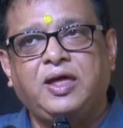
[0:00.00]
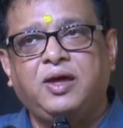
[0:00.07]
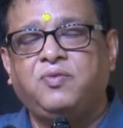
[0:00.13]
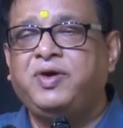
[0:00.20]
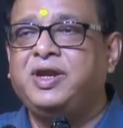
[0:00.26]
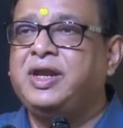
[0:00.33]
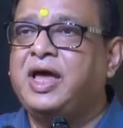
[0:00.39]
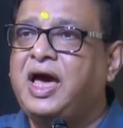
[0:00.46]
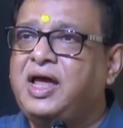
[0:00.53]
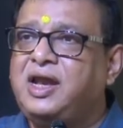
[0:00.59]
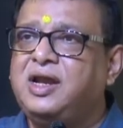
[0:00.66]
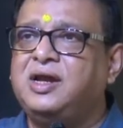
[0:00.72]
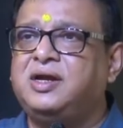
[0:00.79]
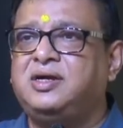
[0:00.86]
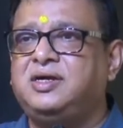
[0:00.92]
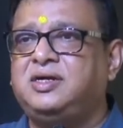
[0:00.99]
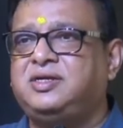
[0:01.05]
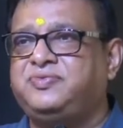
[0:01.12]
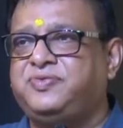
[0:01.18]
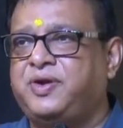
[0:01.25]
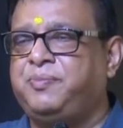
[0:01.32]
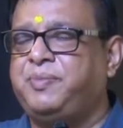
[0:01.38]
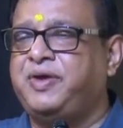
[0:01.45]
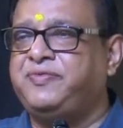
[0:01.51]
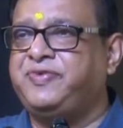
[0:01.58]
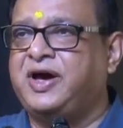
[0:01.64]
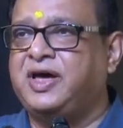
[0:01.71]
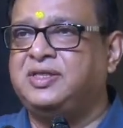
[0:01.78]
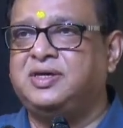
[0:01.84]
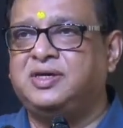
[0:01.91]
When I learned from my
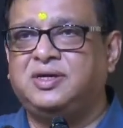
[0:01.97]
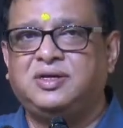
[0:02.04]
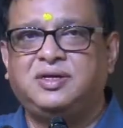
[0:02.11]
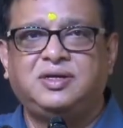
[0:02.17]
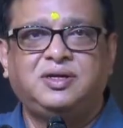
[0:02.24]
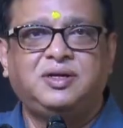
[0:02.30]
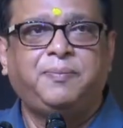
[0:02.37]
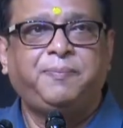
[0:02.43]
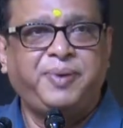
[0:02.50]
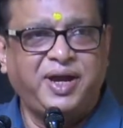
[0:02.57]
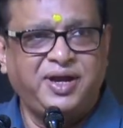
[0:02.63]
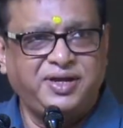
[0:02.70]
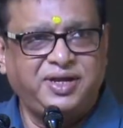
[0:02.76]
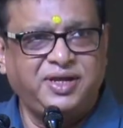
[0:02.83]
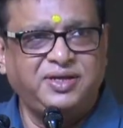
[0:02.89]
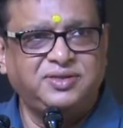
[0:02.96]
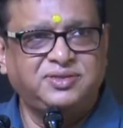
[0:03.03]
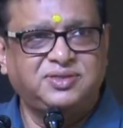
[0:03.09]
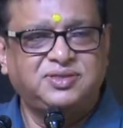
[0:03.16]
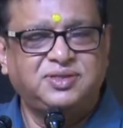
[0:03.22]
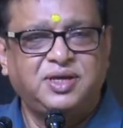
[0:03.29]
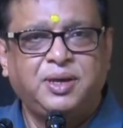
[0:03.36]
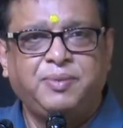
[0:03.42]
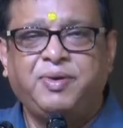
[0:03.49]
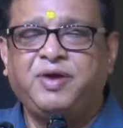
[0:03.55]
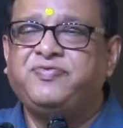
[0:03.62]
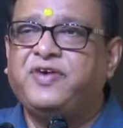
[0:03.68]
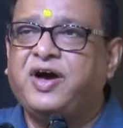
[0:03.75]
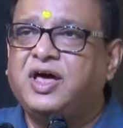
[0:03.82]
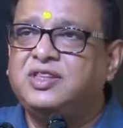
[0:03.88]
father paintings my
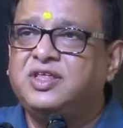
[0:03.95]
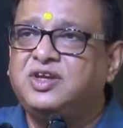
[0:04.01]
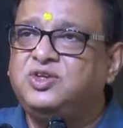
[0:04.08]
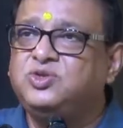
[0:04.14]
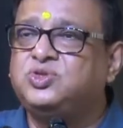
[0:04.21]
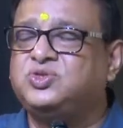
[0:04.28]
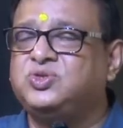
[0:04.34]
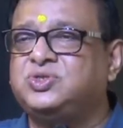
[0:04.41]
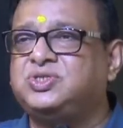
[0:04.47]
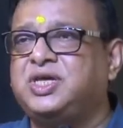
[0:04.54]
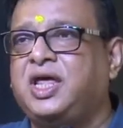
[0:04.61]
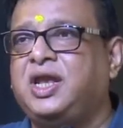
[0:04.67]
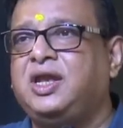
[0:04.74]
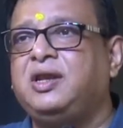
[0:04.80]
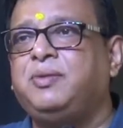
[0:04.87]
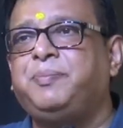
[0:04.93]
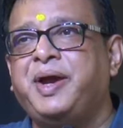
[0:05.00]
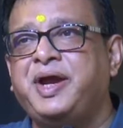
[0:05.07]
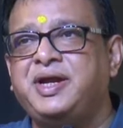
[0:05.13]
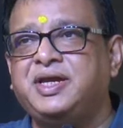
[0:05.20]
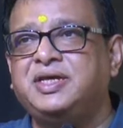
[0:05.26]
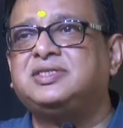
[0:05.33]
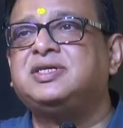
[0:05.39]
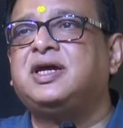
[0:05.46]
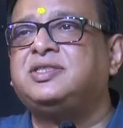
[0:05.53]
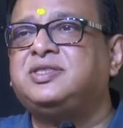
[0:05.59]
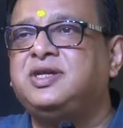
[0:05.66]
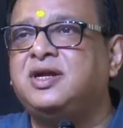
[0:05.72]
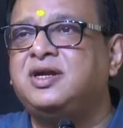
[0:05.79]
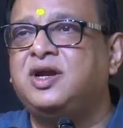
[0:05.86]
father used to sell paintings at
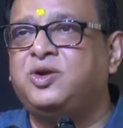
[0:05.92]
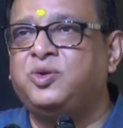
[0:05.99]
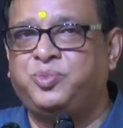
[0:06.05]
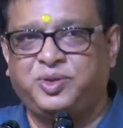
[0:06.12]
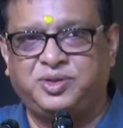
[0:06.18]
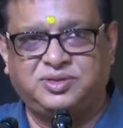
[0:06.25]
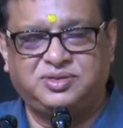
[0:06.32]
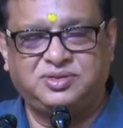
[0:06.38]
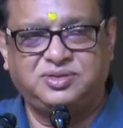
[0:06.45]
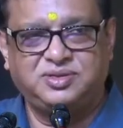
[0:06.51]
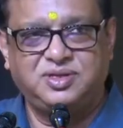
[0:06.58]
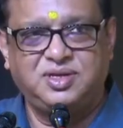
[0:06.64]
300 rupees.